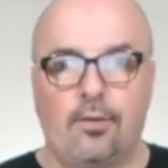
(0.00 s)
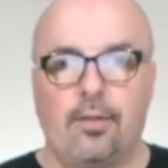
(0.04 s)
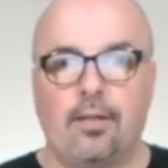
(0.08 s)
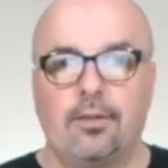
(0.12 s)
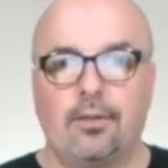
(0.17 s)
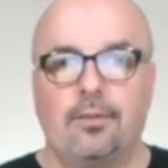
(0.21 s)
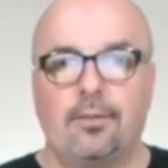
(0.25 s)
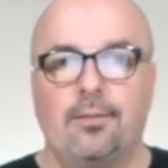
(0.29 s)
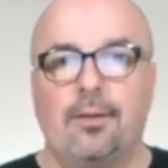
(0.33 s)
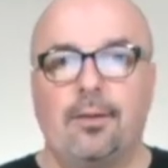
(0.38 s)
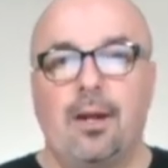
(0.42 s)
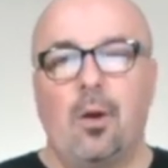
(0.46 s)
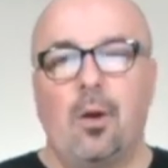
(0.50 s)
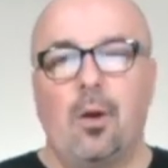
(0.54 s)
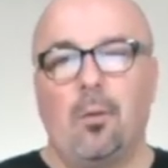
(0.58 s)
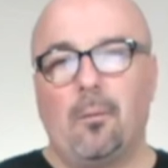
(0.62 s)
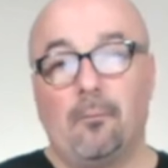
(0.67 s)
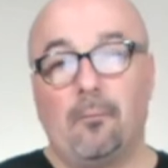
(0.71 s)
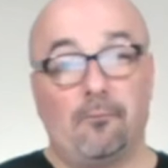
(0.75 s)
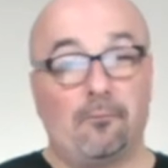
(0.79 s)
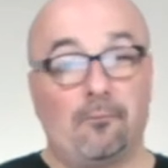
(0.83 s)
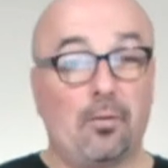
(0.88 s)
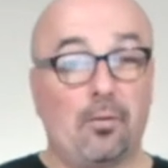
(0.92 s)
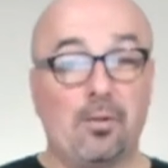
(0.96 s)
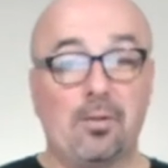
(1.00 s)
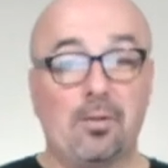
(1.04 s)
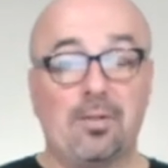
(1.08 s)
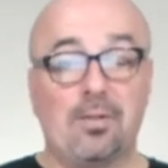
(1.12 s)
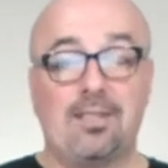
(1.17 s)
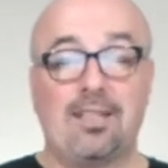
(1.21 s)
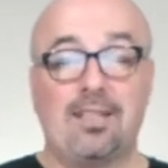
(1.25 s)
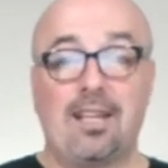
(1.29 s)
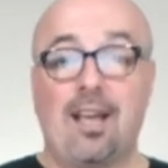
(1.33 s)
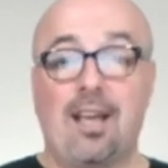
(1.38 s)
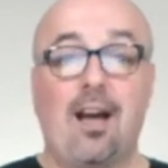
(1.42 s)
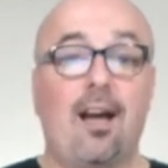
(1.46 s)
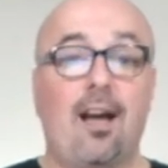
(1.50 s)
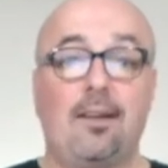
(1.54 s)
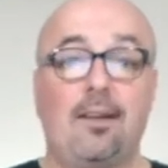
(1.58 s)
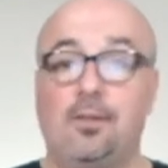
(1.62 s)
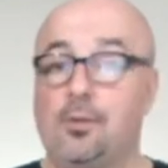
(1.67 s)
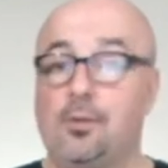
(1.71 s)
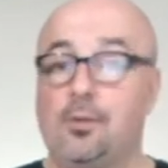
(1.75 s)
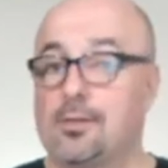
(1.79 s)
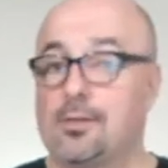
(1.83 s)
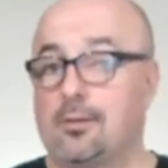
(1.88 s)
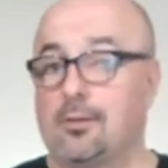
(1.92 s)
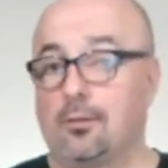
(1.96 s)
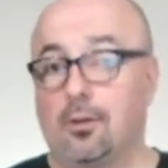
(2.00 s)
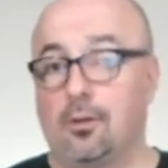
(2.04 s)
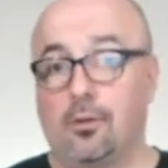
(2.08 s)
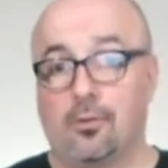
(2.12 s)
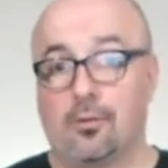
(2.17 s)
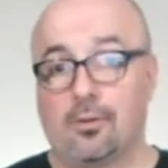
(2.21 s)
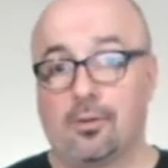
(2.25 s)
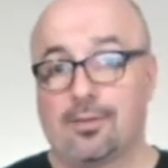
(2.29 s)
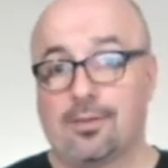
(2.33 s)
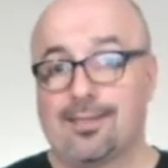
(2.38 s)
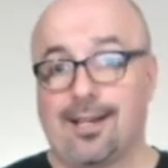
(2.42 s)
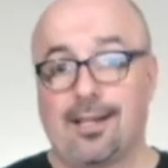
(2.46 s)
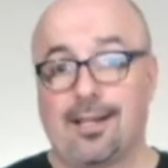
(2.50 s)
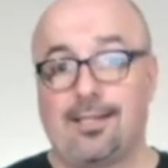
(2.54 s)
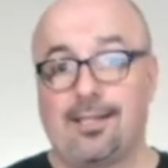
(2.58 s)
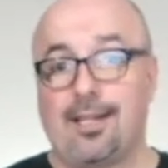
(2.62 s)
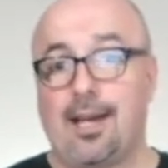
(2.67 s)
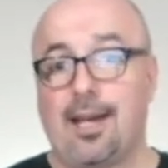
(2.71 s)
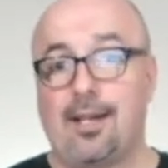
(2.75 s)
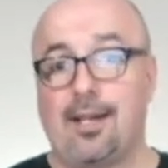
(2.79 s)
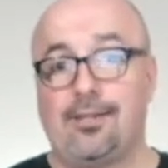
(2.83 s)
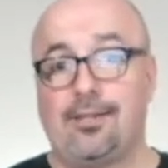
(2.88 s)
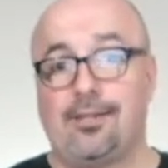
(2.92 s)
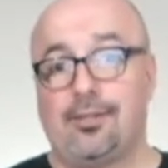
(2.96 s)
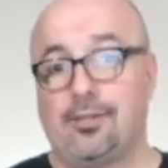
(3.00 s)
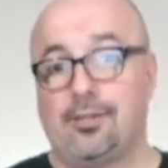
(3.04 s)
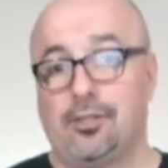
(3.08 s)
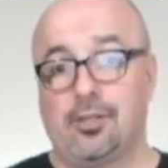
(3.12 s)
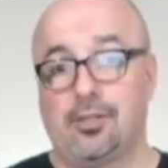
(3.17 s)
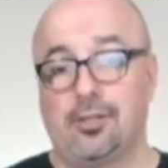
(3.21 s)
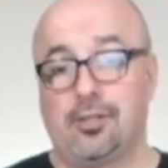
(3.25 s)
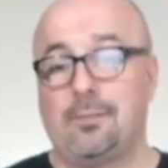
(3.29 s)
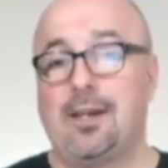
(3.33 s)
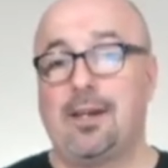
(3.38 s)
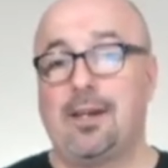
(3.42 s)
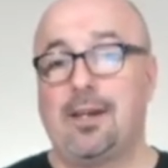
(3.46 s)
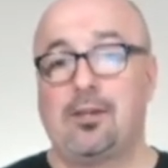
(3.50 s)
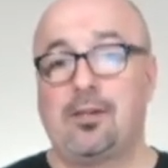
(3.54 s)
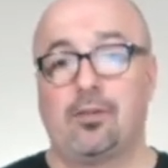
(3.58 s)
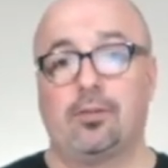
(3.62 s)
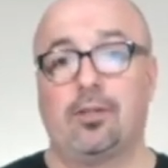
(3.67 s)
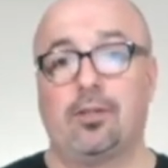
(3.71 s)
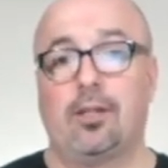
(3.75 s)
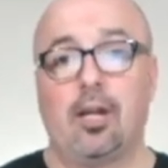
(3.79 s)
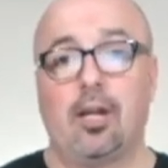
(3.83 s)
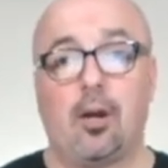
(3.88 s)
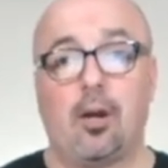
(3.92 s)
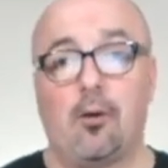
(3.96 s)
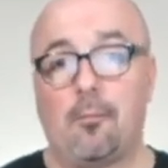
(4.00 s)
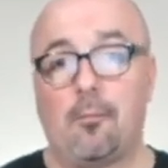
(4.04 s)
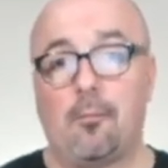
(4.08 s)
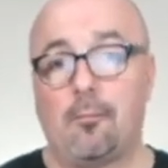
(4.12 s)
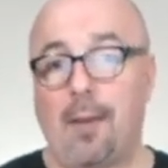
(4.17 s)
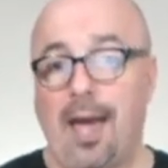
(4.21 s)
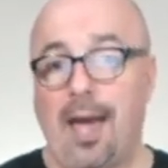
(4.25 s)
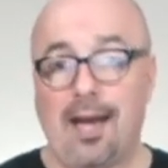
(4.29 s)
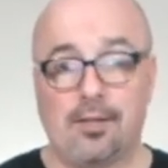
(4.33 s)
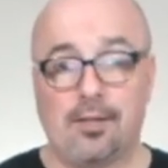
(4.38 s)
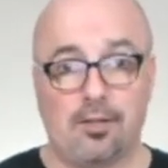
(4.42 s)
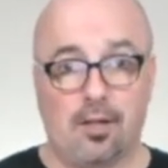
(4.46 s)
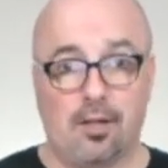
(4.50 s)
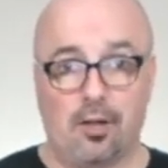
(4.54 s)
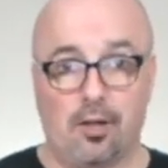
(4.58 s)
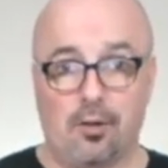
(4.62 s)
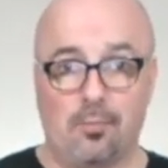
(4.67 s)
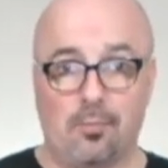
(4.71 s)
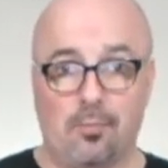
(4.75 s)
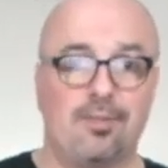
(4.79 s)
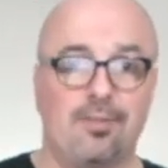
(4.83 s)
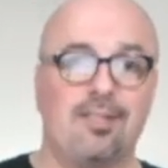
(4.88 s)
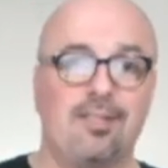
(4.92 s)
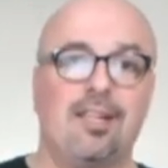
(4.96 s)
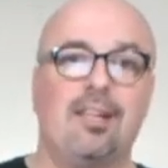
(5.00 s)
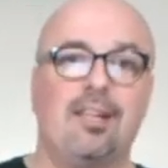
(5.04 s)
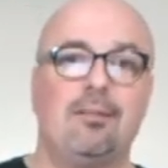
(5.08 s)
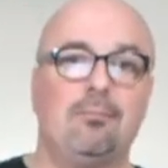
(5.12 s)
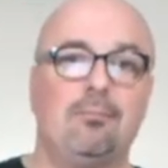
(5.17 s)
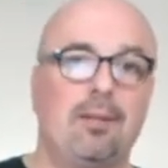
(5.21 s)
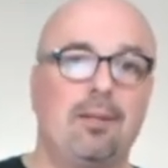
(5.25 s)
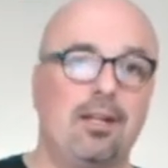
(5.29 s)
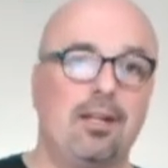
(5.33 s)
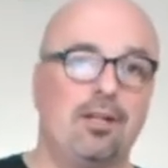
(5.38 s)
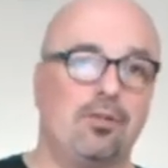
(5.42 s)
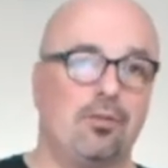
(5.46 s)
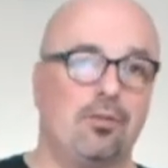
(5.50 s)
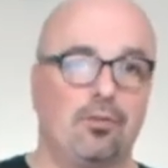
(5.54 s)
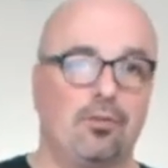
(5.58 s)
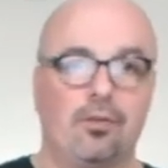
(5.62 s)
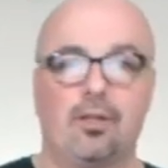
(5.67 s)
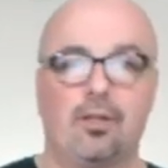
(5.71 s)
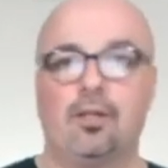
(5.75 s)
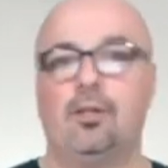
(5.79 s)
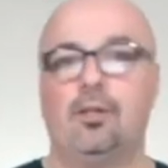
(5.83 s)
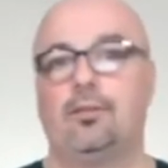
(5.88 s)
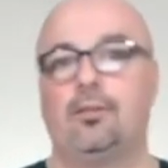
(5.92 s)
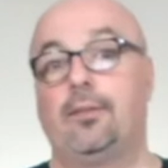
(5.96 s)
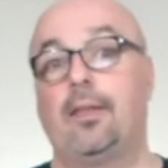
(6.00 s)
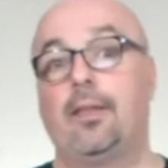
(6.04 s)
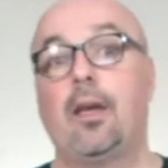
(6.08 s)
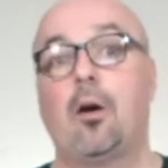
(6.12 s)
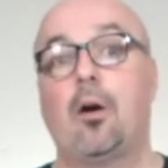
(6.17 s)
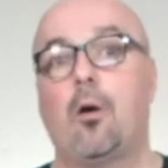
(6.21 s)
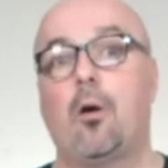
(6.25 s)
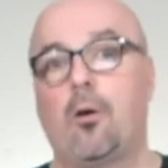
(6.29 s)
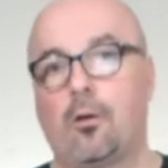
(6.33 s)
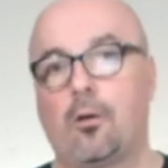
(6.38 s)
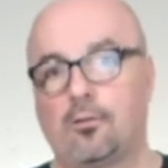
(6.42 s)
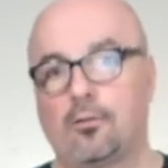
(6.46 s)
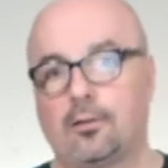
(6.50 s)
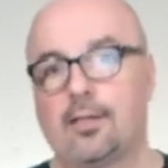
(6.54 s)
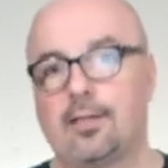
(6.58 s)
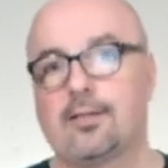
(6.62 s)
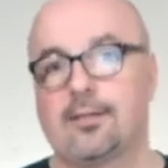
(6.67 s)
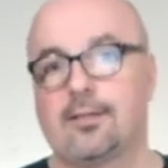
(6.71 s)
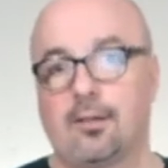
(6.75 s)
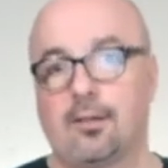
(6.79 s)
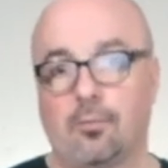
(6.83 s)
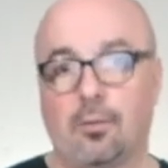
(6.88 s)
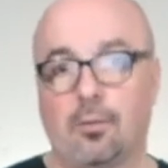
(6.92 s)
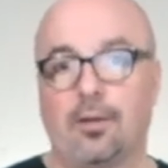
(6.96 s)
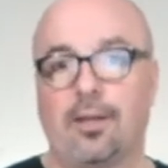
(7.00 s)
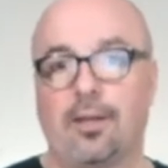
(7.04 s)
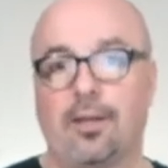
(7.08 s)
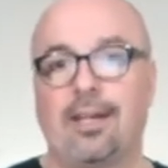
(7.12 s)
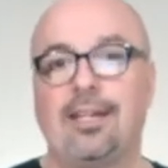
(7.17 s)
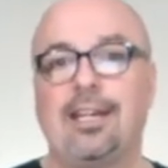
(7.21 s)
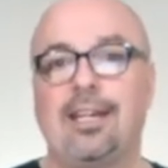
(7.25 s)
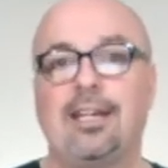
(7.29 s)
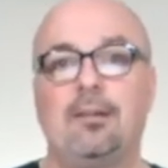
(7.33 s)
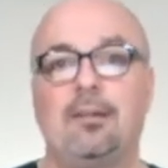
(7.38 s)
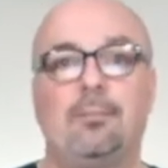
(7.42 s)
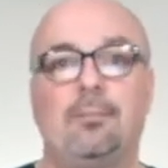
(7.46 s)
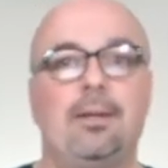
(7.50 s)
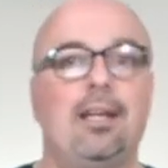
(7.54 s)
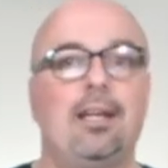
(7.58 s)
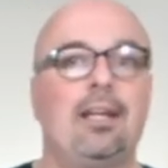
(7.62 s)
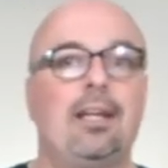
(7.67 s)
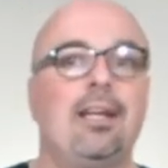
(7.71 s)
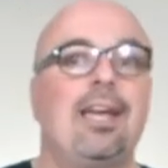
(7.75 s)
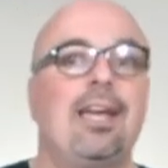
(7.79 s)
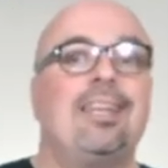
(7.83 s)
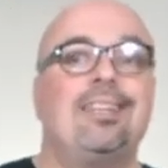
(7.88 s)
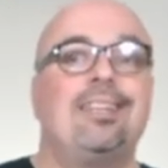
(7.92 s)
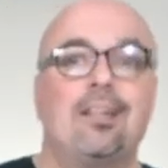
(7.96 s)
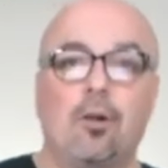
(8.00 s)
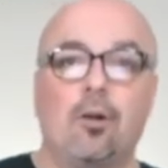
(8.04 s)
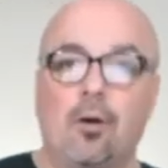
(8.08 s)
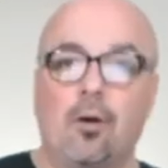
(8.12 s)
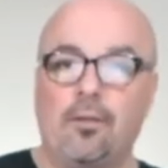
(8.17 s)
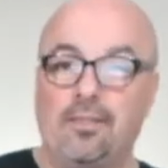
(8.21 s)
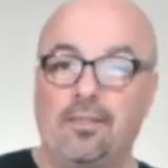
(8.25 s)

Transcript: the first thing I do is the local citations. Just make sure that they all match one hundred percent. Make sure that you, they are listed where they need to be. That,